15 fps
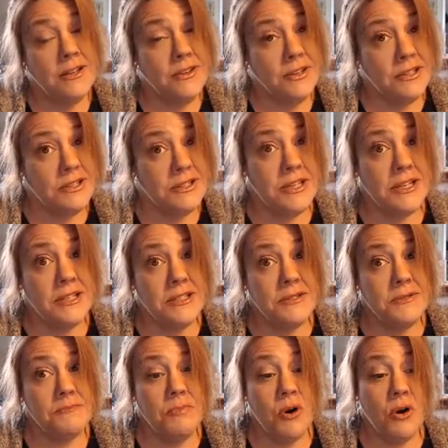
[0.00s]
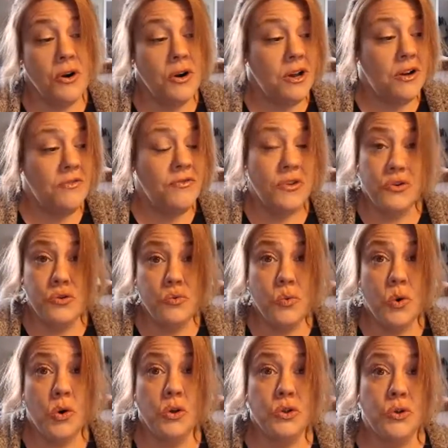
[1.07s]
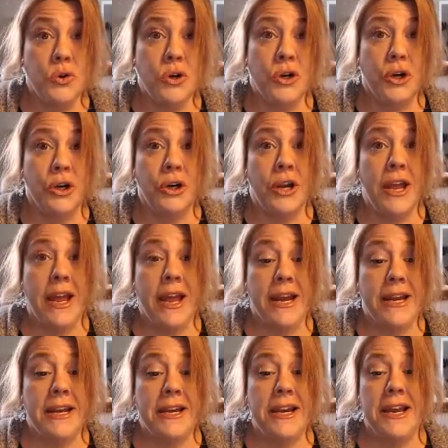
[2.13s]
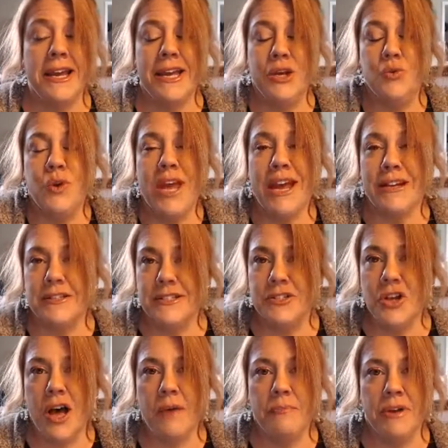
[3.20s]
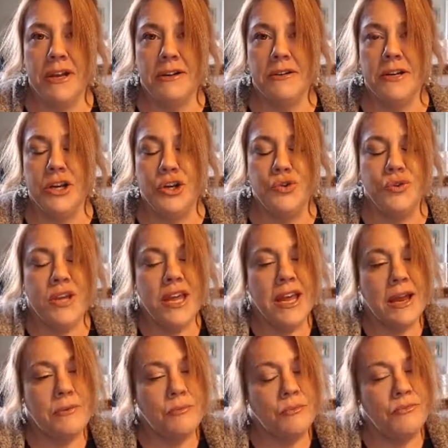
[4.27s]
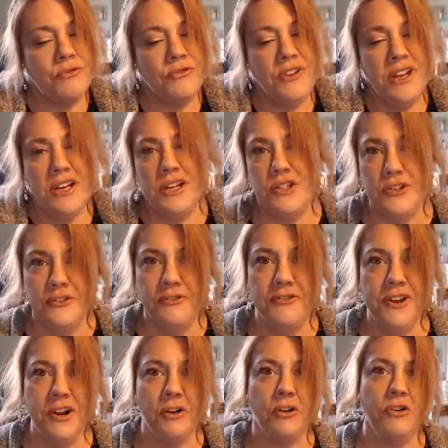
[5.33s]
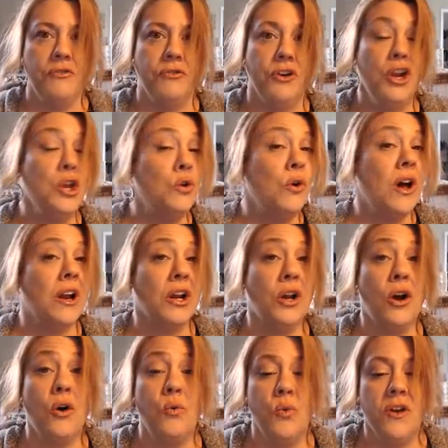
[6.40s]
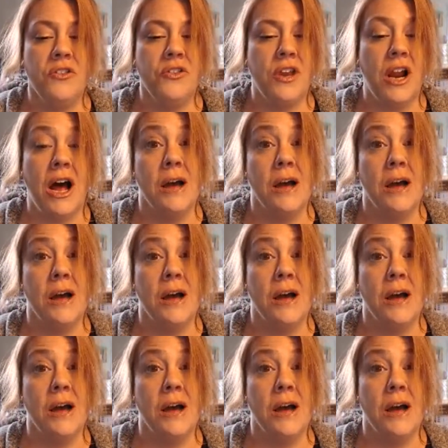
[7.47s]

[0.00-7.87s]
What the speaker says: this is part of the New World Order, and you can't stop it, and you can't feed into fear over it. You got to go with it.